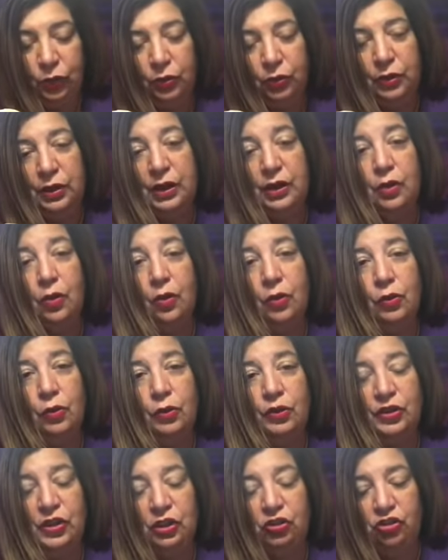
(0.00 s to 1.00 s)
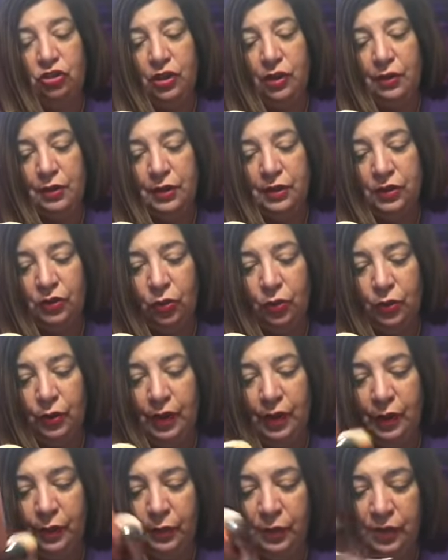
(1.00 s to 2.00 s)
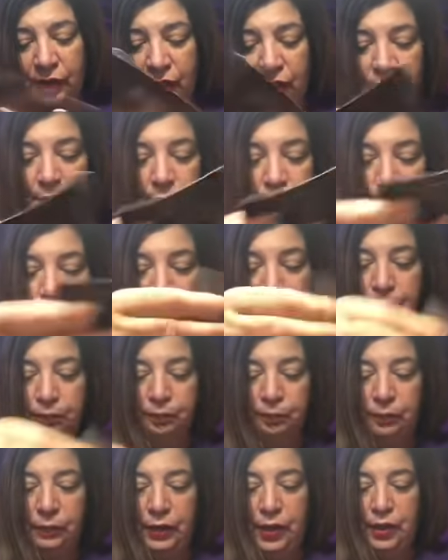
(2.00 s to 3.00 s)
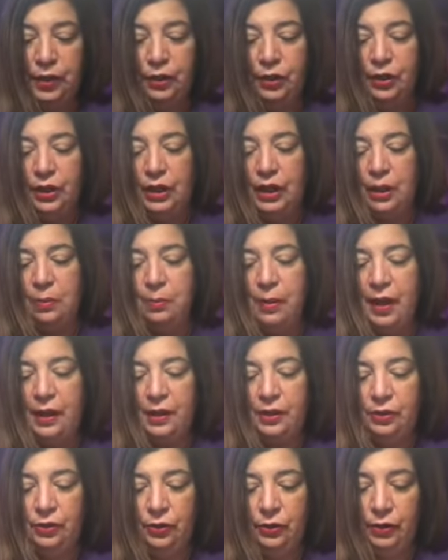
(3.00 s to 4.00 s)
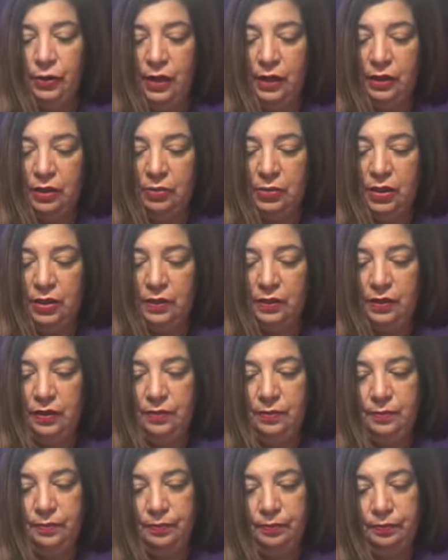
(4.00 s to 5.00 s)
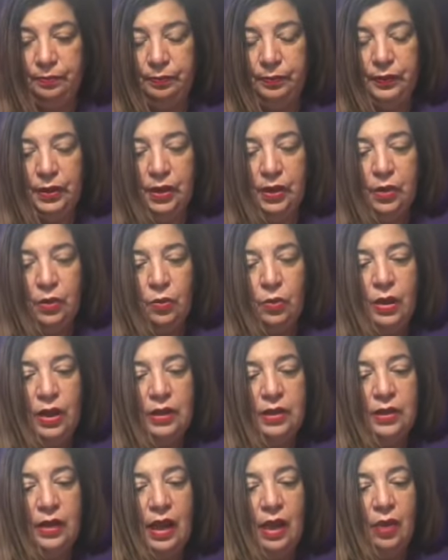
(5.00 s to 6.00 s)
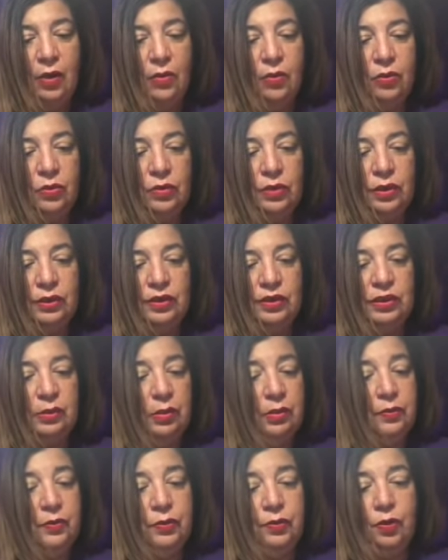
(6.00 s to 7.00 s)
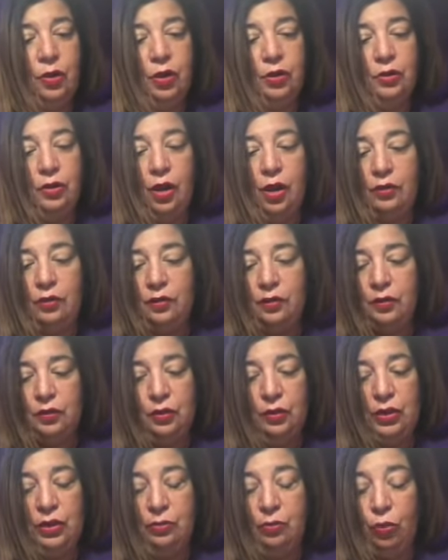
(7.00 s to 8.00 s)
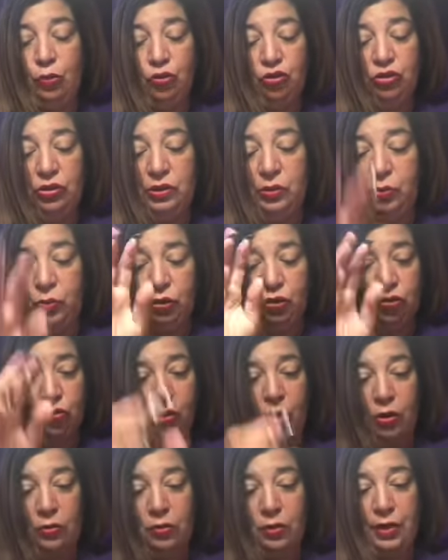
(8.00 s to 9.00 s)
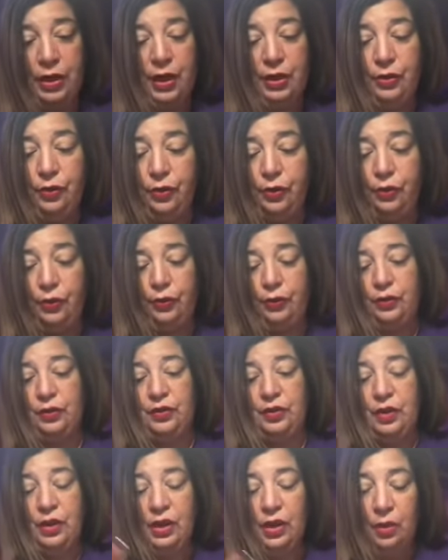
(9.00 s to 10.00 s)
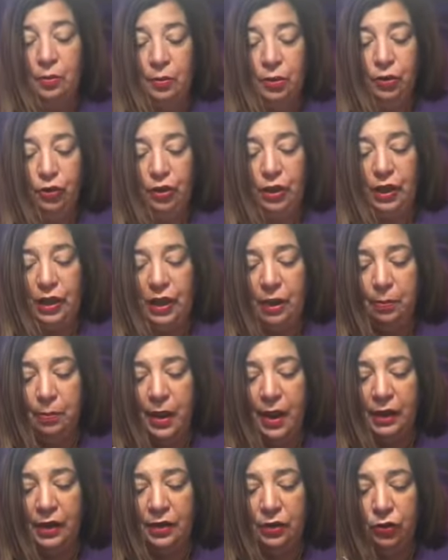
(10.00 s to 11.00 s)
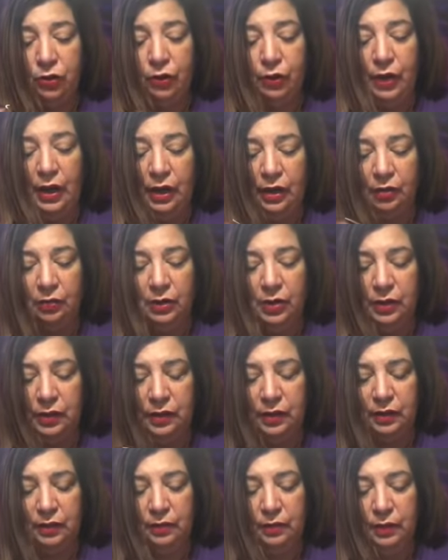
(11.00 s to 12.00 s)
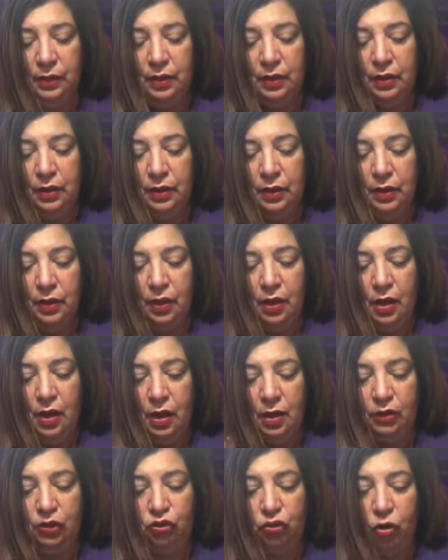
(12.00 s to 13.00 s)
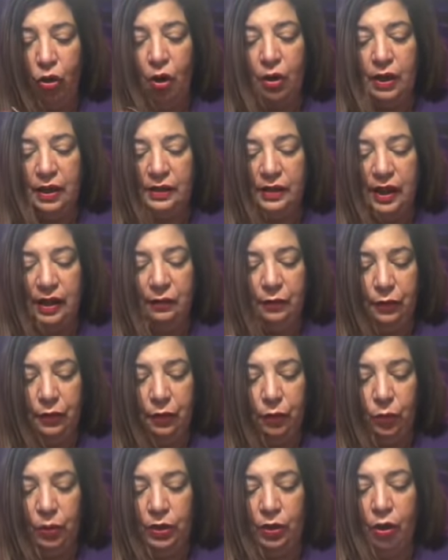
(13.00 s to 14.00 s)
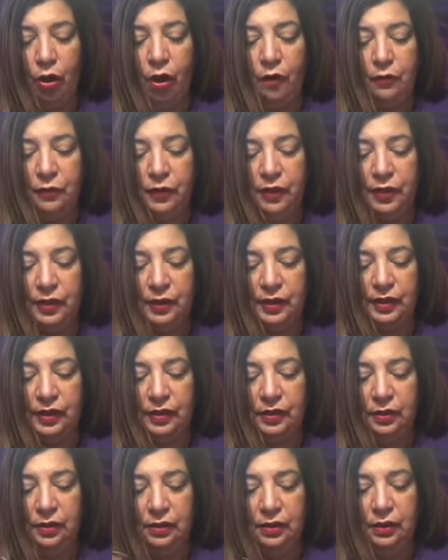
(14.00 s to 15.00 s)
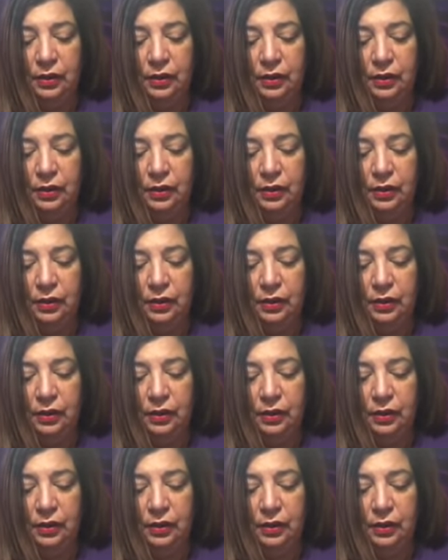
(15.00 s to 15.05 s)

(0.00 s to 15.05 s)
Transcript: you, Leo or Sagittarius or Aries here. You're going to come back into your element. Right now, some of you are not, you're emotionally withdrawn, okay? You're hurt. But you're going to come back into your element. Uh, strong as ever, with confidence.